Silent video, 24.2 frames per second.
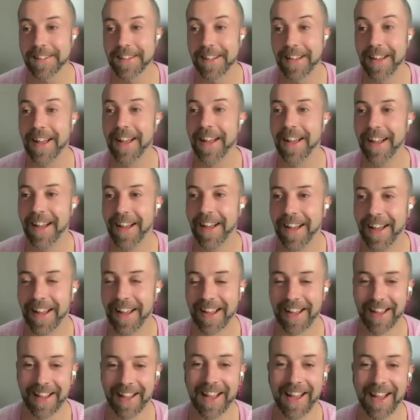Wow,
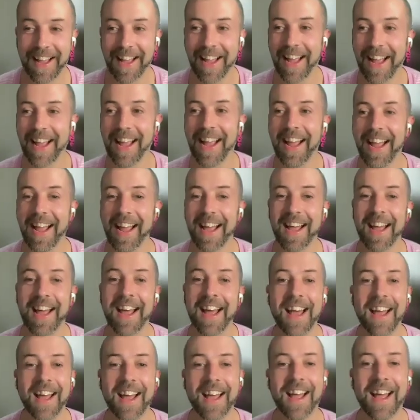that would be
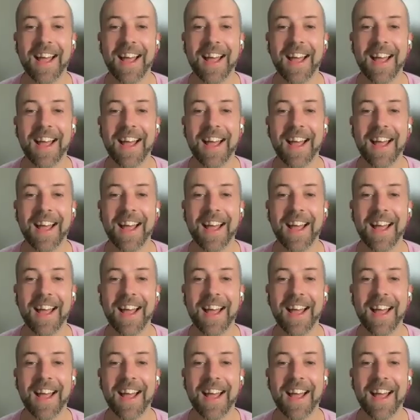nice.